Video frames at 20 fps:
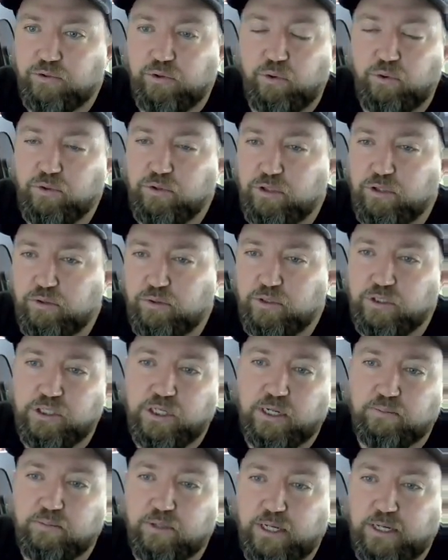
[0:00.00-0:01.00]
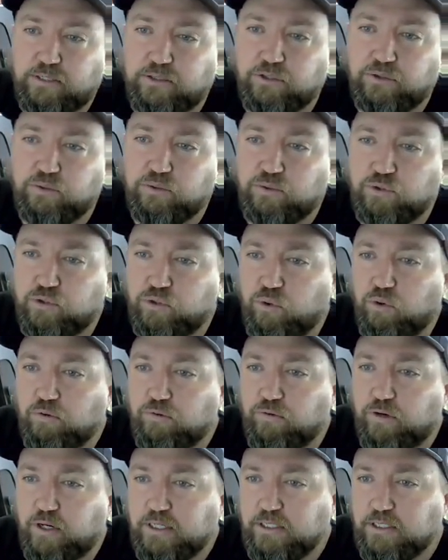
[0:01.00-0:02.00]
All you do is come down to
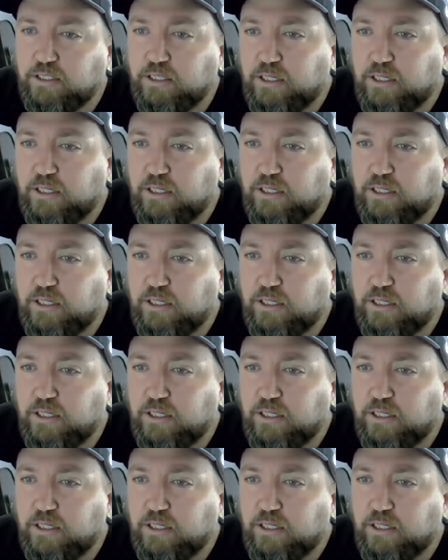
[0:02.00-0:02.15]
storefront